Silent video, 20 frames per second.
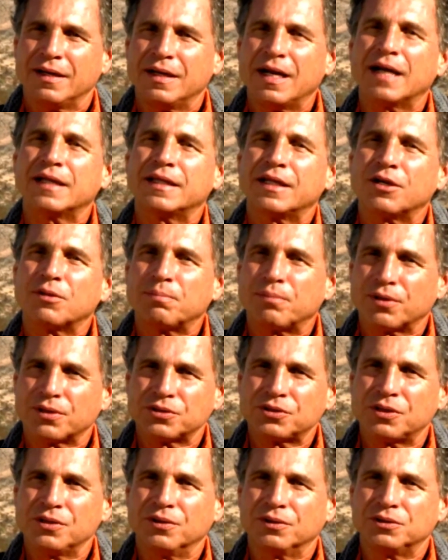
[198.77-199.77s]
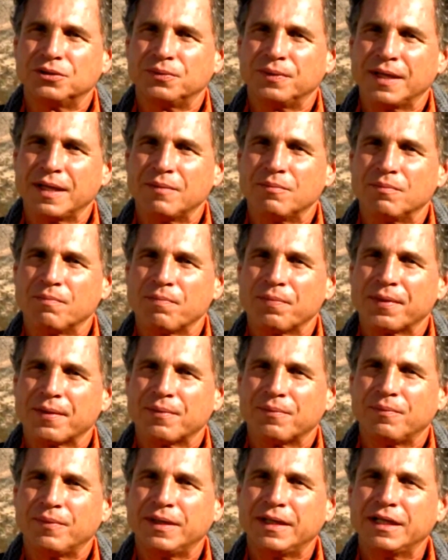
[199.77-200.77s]
not their personal dream.
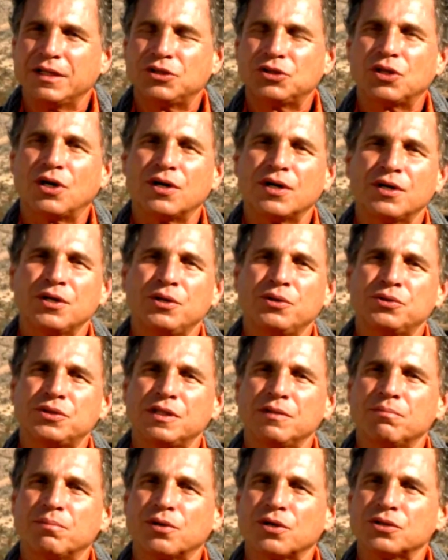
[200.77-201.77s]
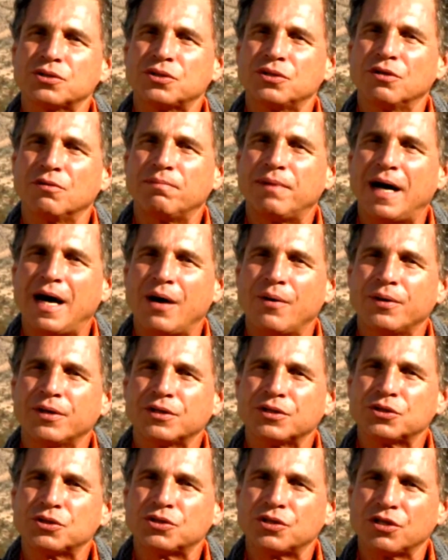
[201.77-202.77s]
When they started using personal power
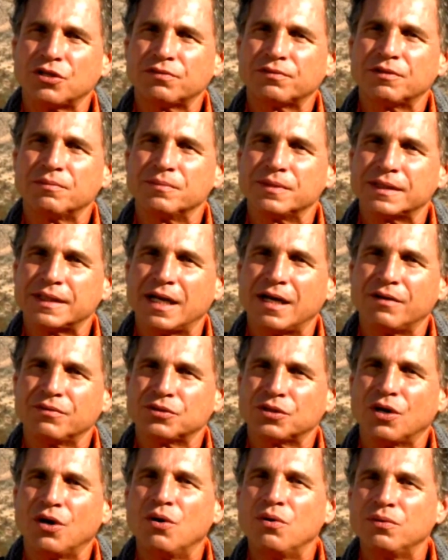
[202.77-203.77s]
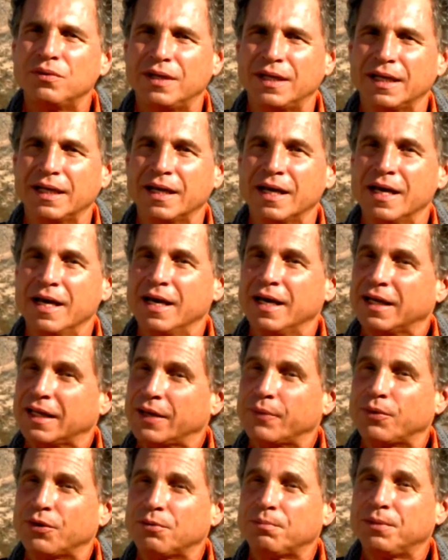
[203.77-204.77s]
to serve themselves only,
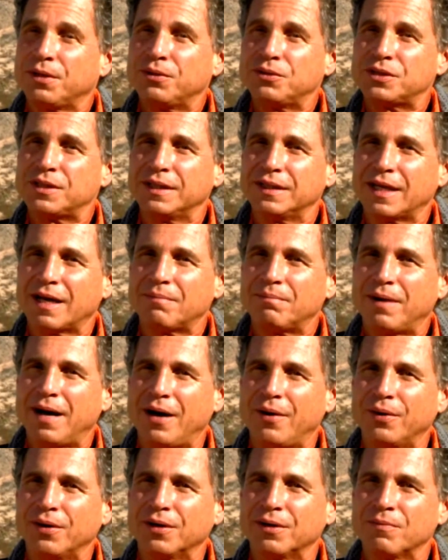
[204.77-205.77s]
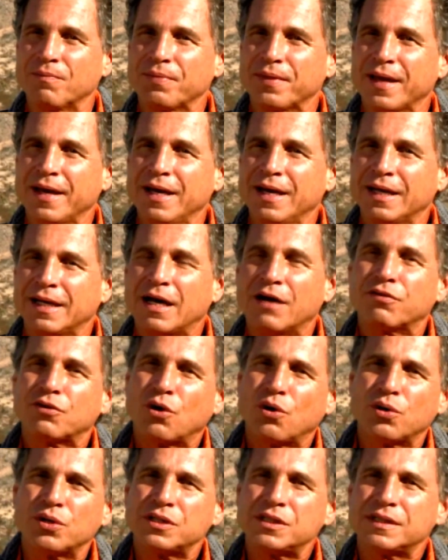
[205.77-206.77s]
they were abusing that power. Now, of
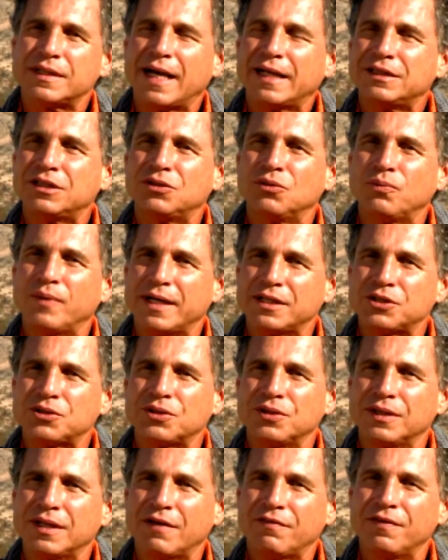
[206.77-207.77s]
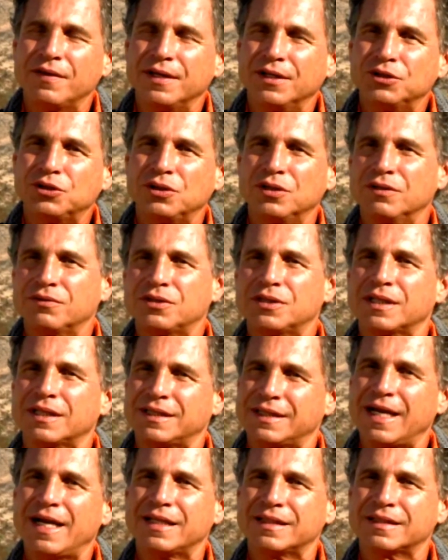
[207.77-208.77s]
course, that's the Western definition of
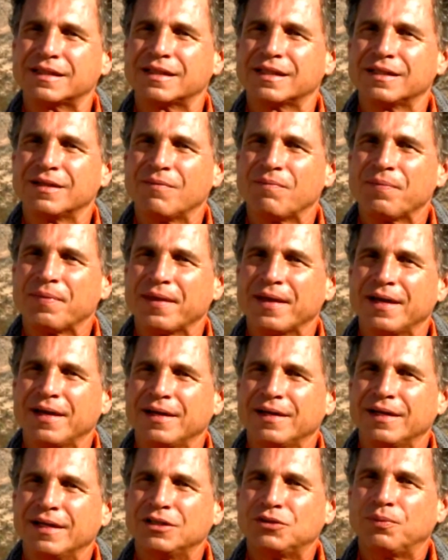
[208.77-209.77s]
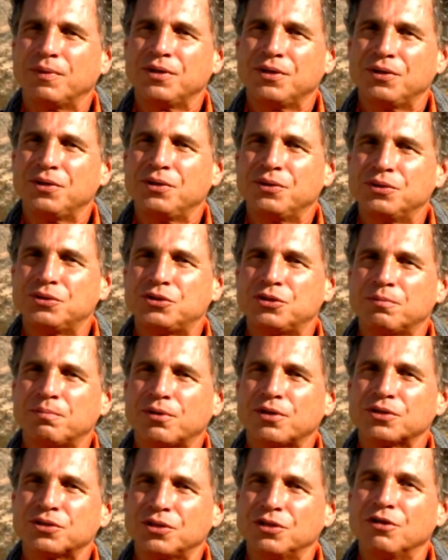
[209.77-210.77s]
success. It's when you use your
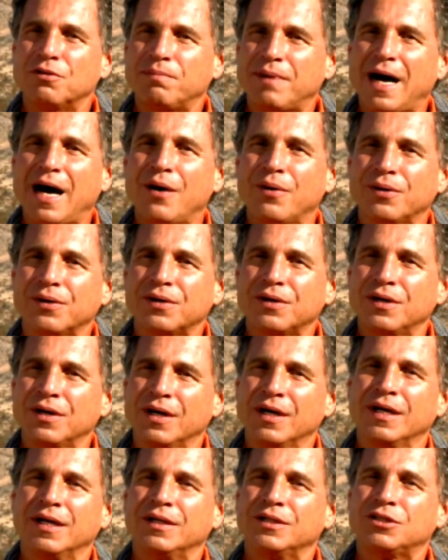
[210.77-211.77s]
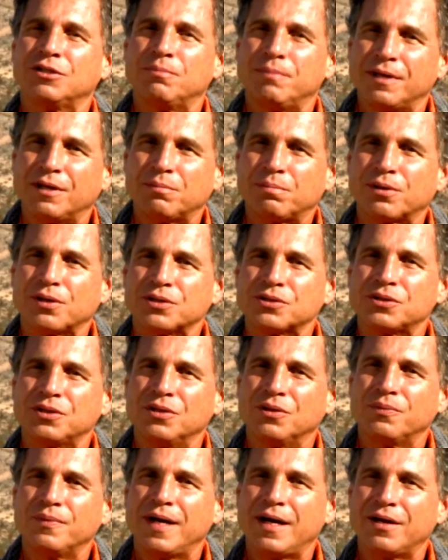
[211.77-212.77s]
personal power to build
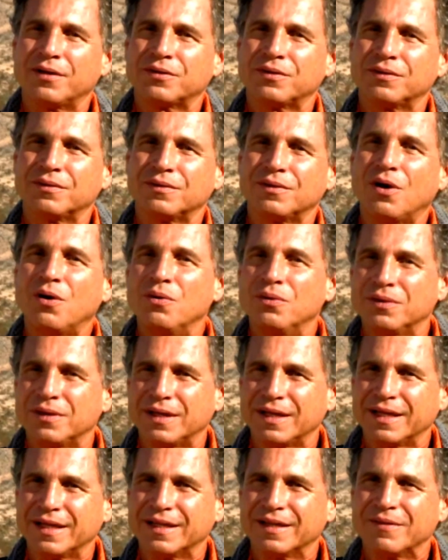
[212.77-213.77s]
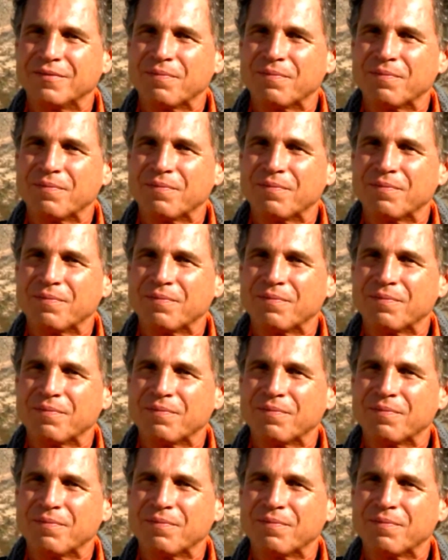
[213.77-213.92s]
personal wealth only.